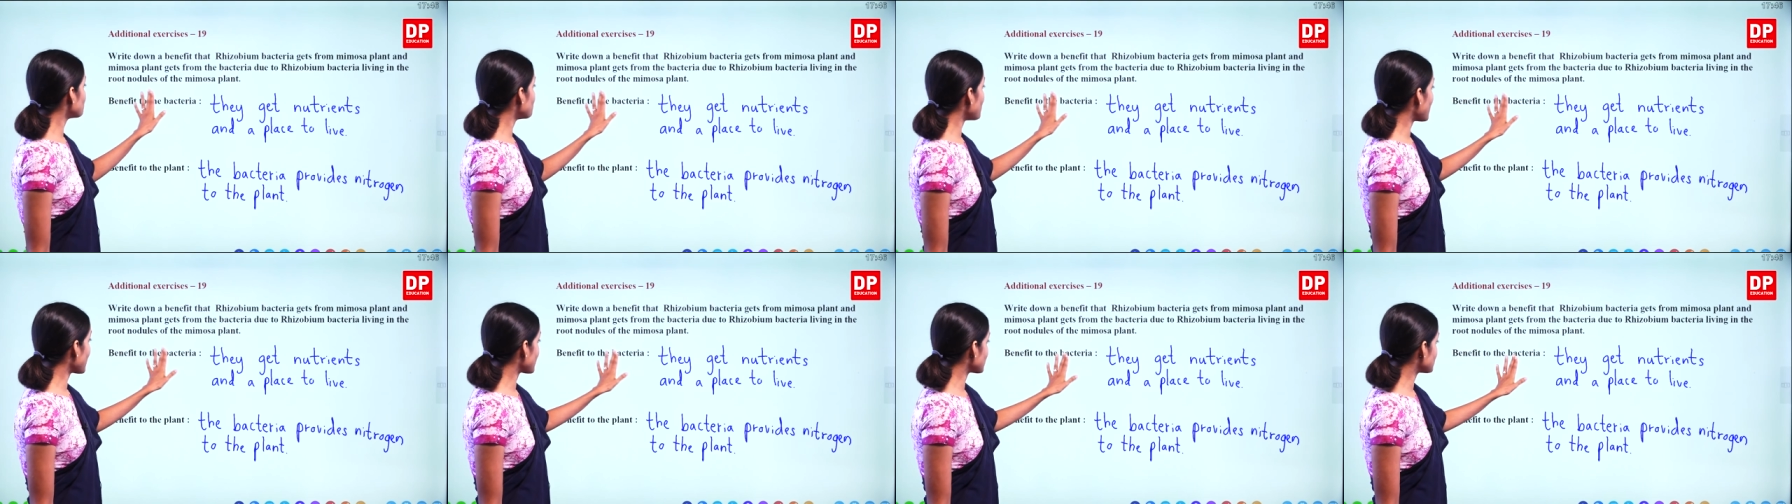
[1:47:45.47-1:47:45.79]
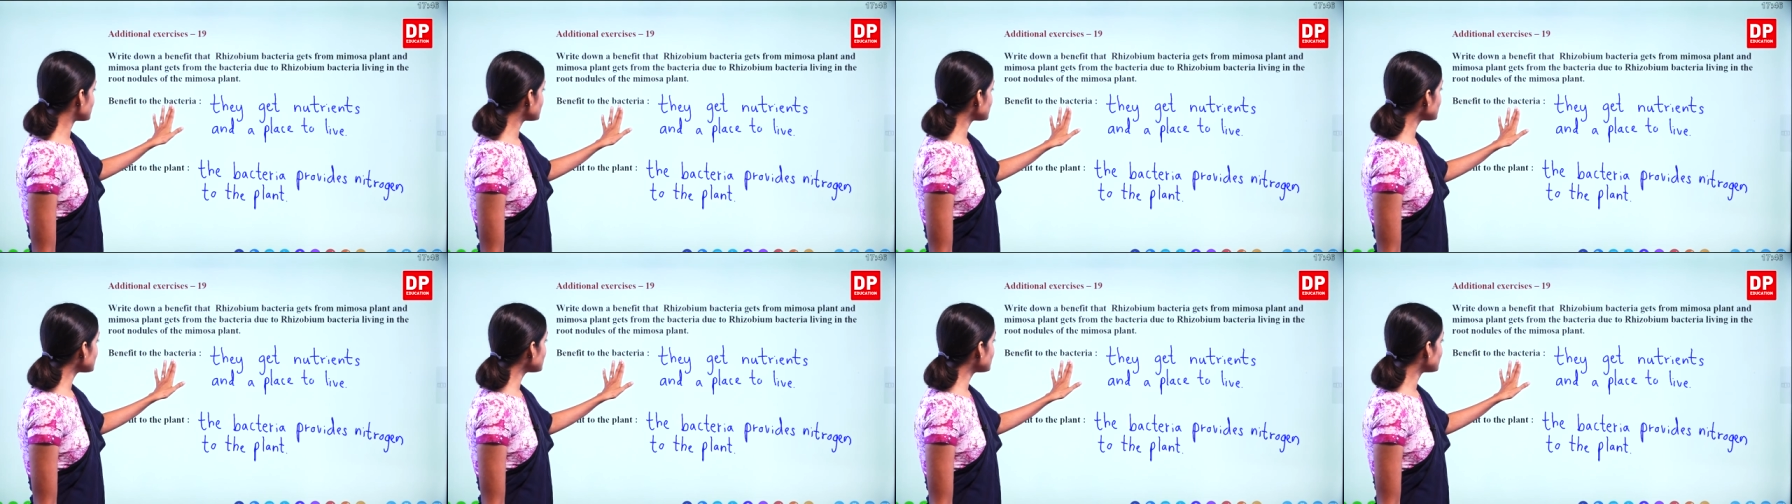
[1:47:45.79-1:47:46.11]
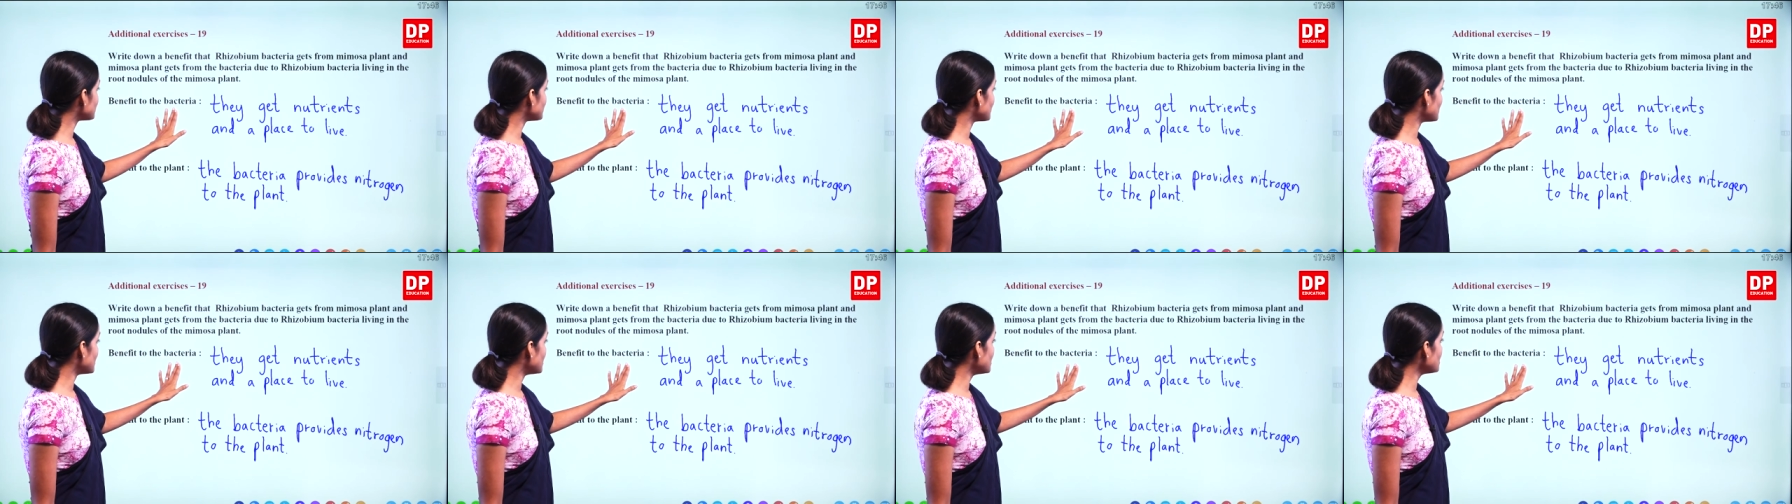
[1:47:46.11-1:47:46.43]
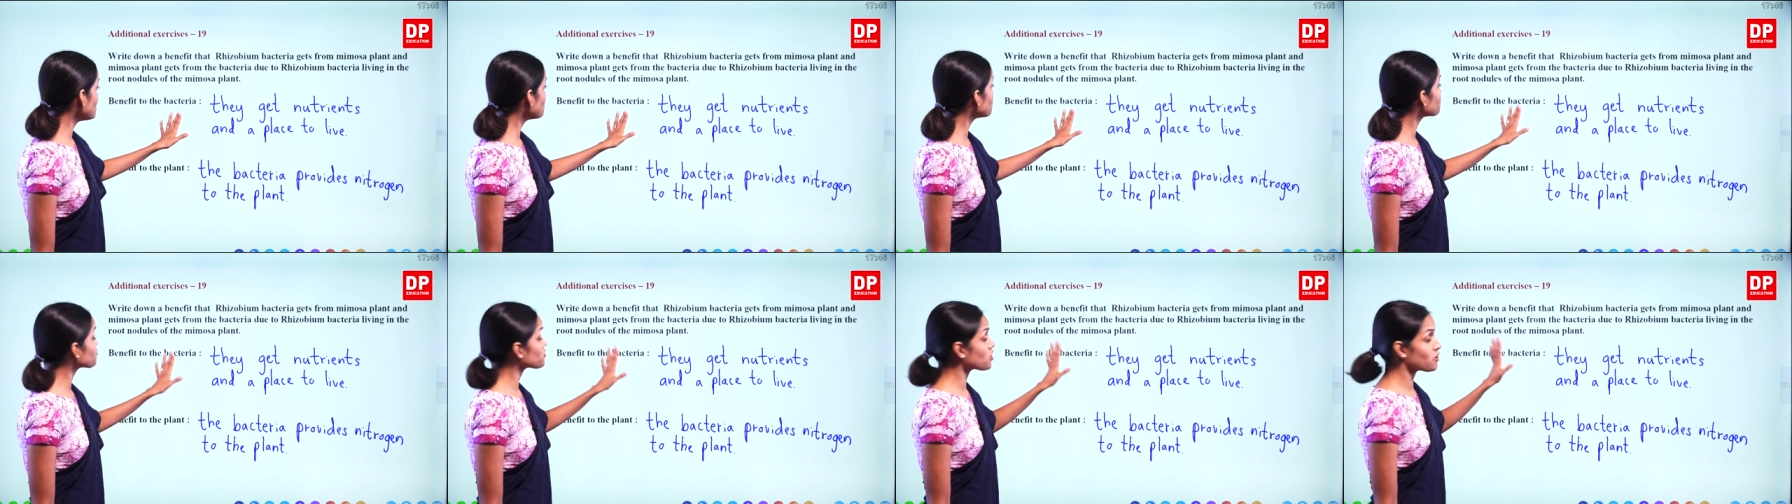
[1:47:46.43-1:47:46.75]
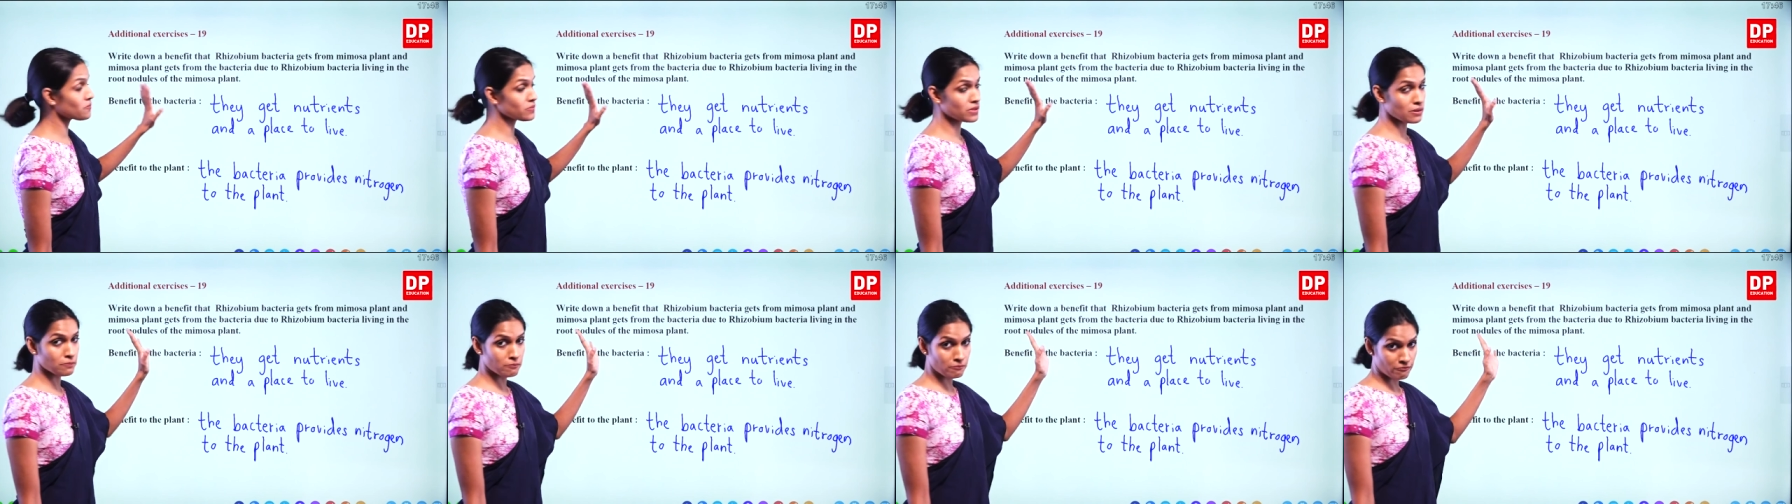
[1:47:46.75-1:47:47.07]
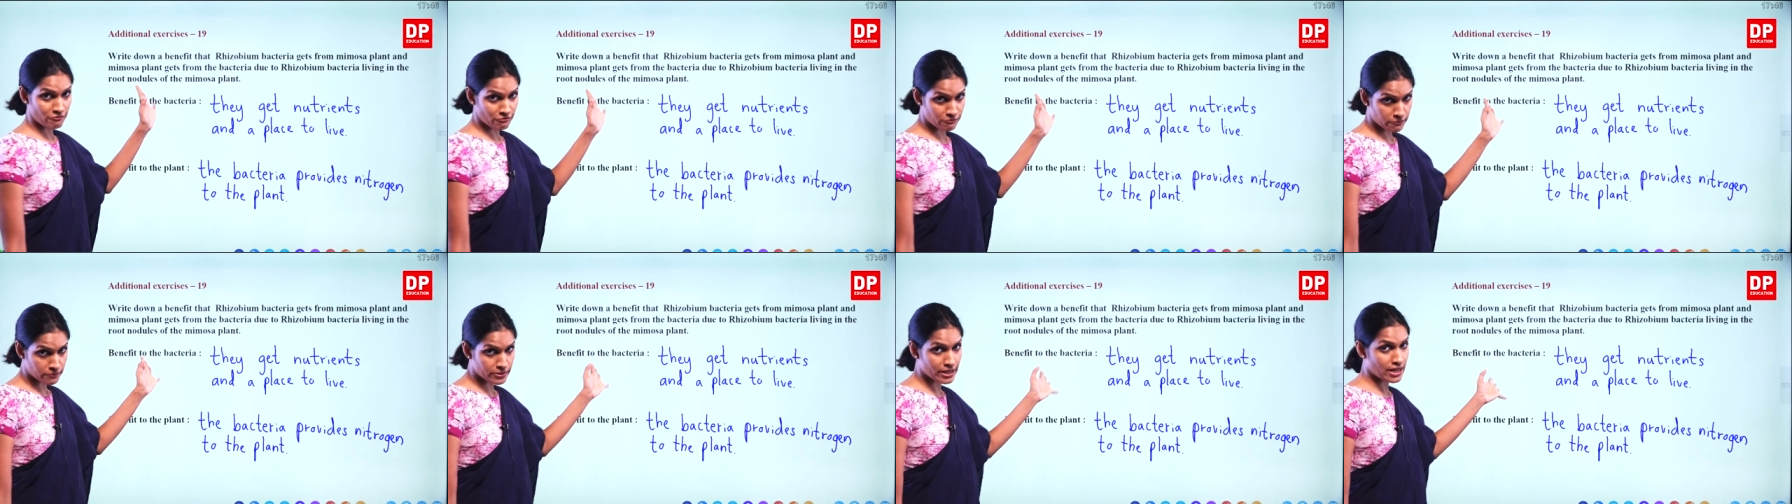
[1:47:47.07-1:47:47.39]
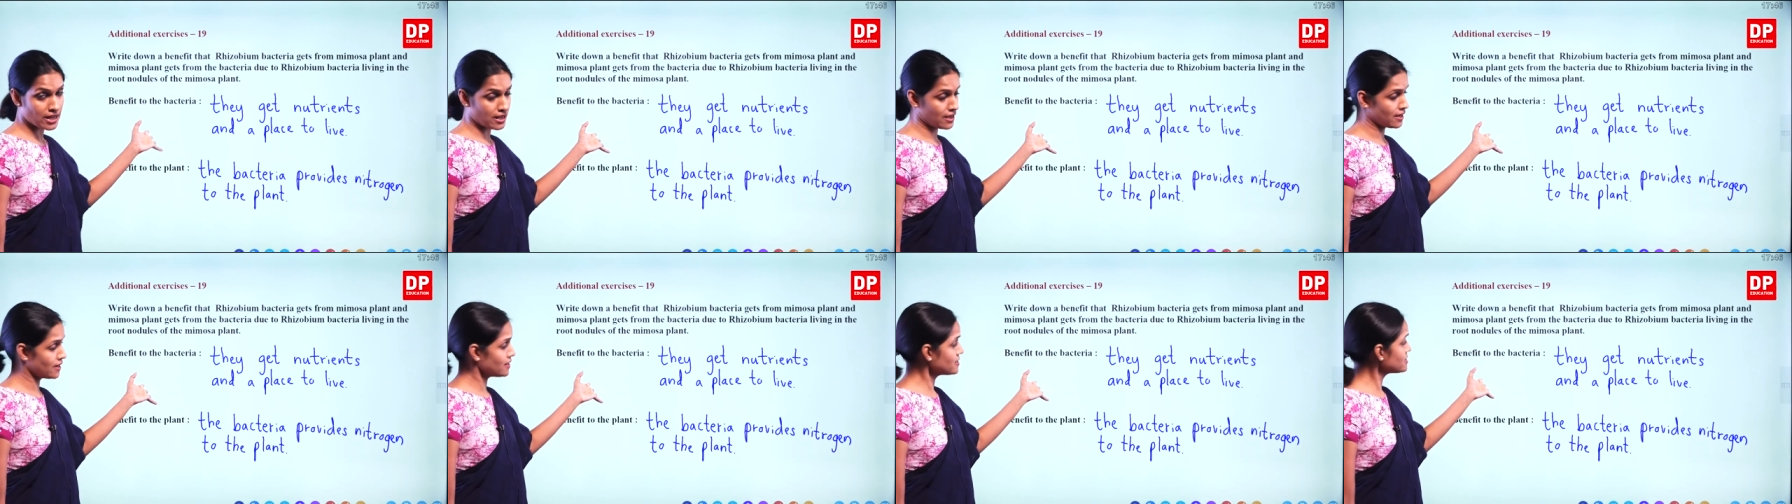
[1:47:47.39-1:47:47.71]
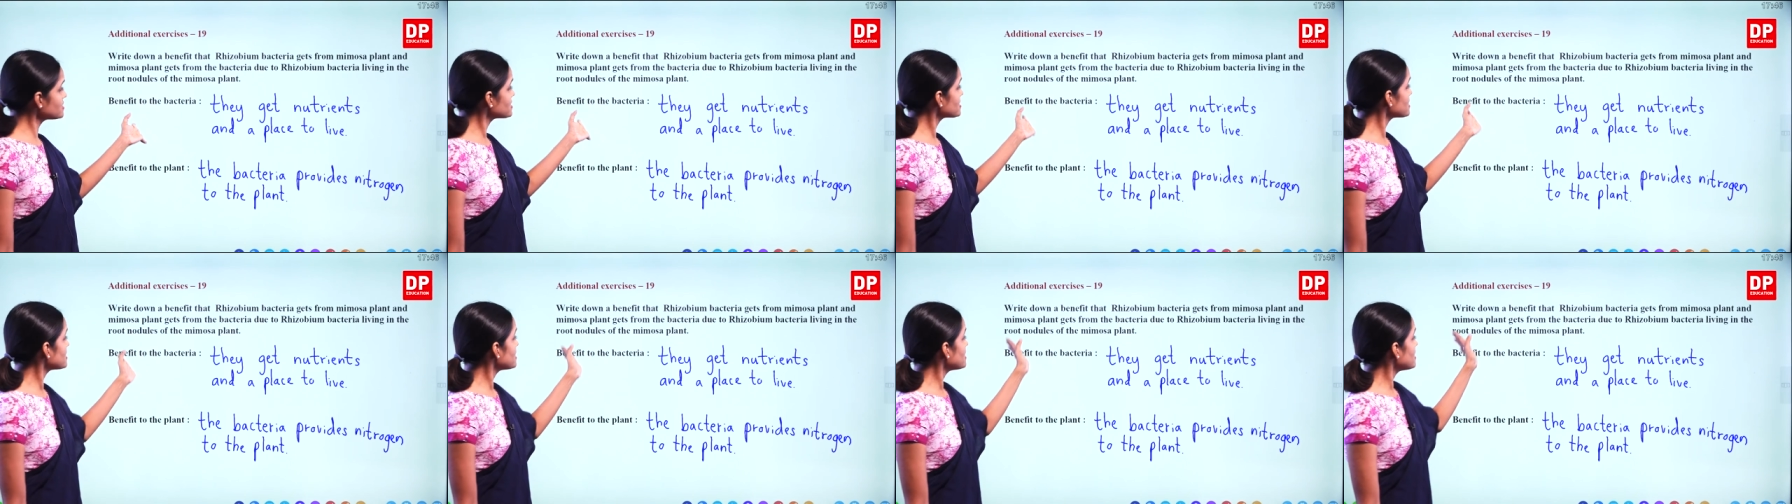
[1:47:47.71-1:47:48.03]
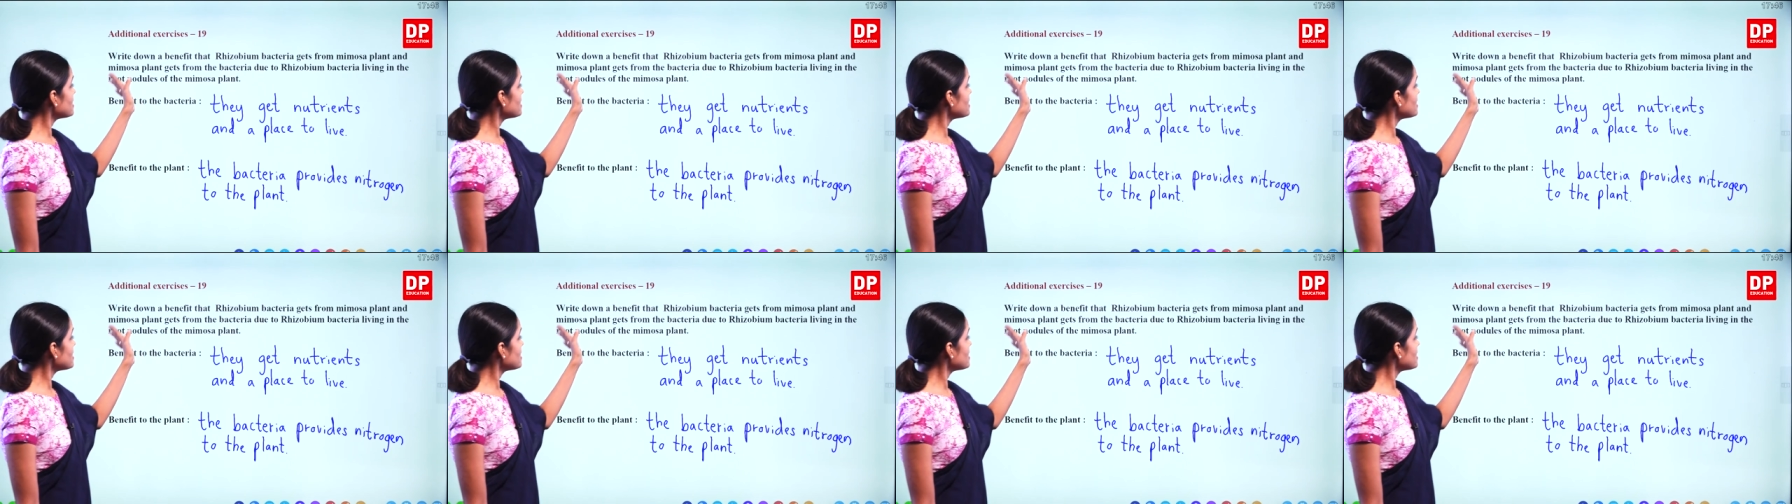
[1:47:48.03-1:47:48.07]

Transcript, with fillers: bacteria from the plant.